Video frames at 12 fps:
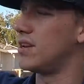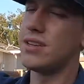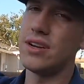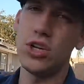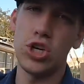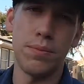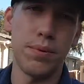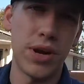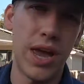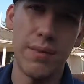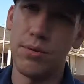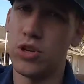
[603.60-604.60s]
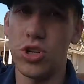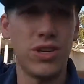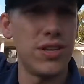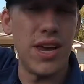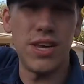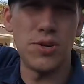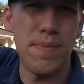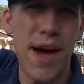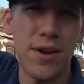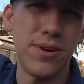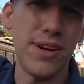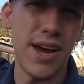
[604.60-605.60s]
a set of jumper cables just in case your
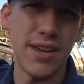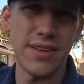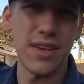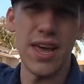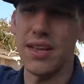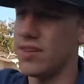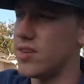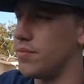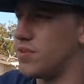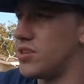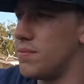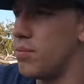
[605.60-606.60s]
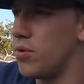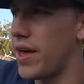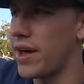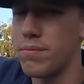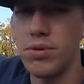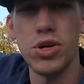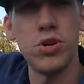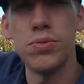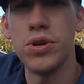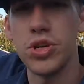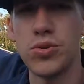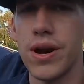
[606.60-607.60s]
battery dies. Again, something simple that could put you
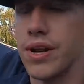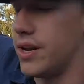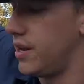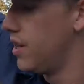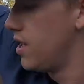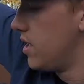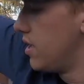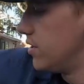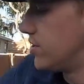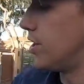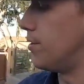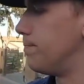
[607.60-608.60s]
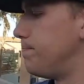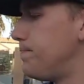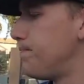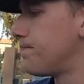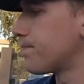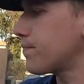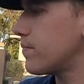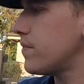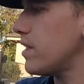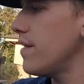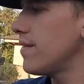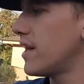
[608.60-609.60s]
pretty stranded. So
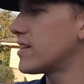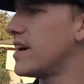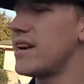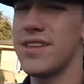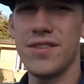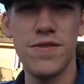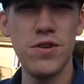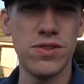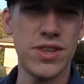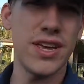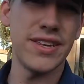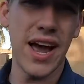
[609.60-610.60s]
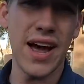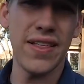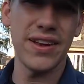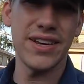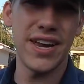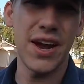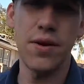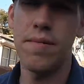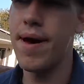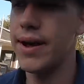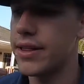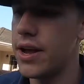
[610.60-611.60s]
that's kind of the few things that I like to carry
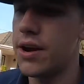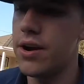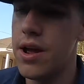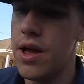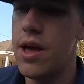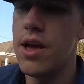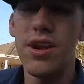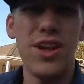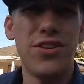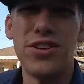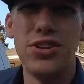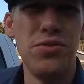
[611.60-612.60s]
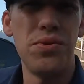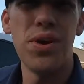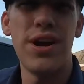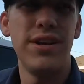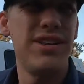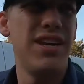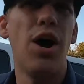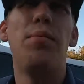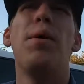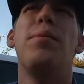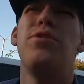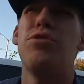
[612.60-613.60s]
back there. Nothing too crazy. I'll
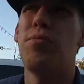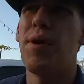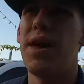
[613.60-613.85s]
probably throw my